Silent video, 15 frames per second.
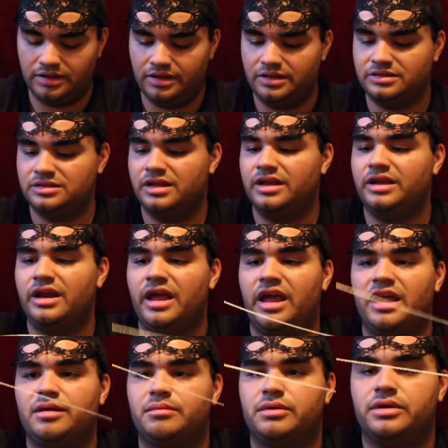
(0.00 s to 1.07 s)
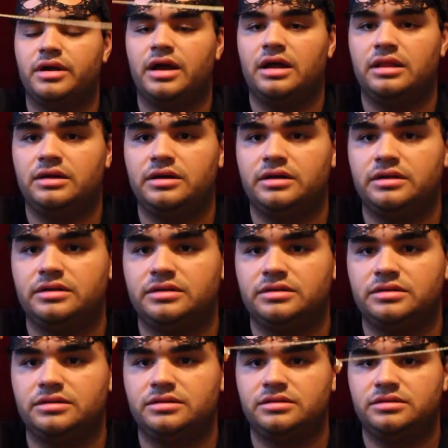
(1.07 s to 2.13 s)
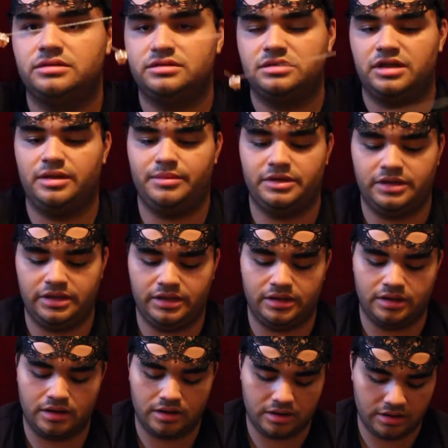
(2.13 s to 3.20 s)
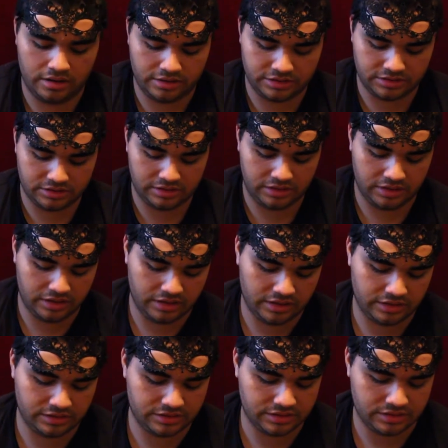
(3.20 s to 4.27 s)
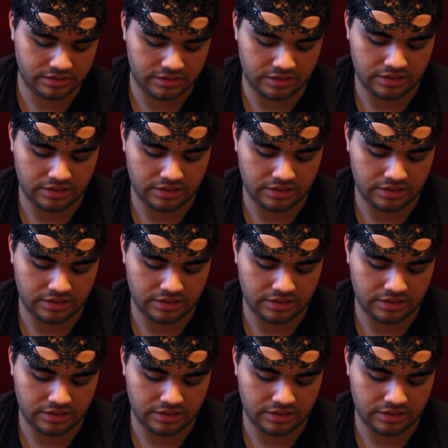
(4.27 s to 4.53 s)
It's like an amber colored diamondy heart in it.